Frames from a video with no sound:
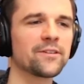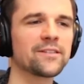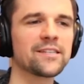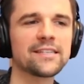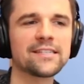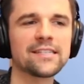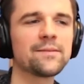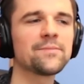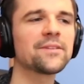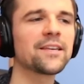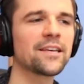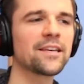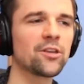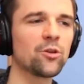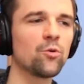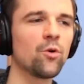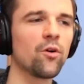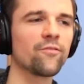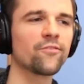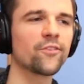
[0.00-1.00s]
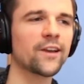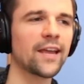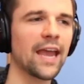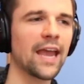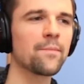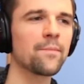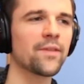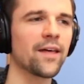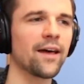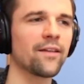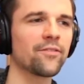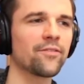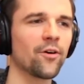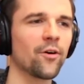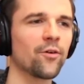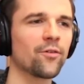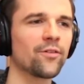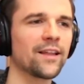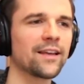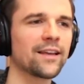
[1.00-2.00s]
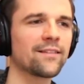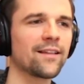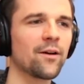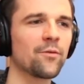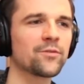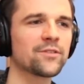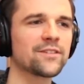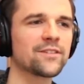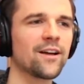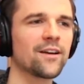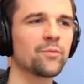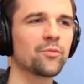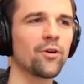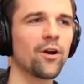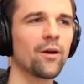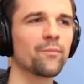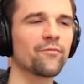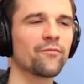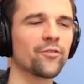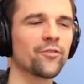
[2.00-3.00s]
It seems like you overcame that though. Like that was not a problem for you.